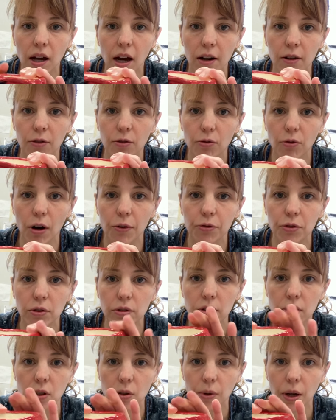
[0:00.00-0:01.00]
kind of
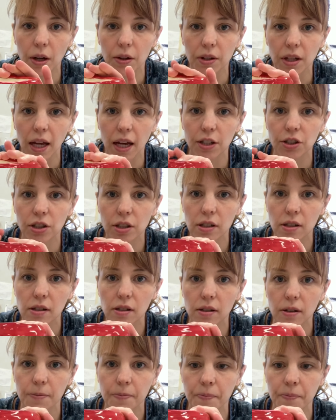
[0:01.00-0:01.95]
ruffles around the edges,